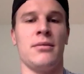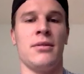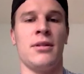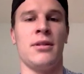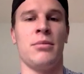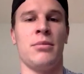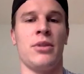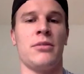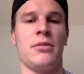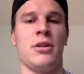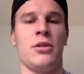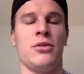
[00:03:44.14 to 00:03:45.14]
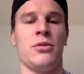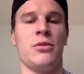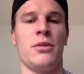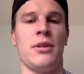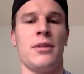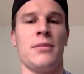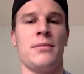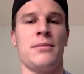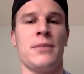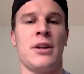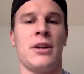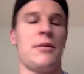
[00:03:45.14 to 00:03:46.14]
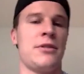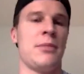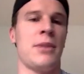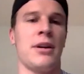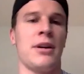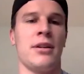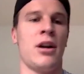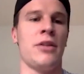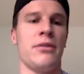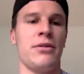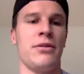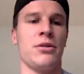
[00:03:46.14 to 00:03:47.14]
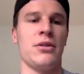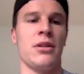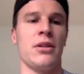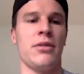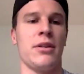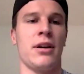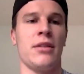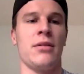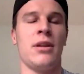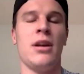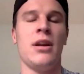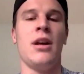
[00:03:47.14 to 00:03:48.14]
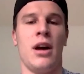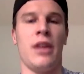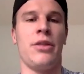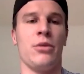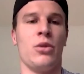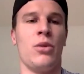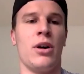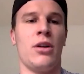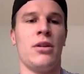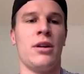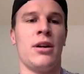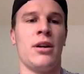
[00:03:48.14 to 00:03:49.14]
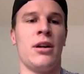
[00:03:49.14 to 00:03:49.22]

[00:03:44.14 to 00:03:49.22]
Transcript: impress some coaches with that. And obviously my on-the-field stuff, I think I threw well,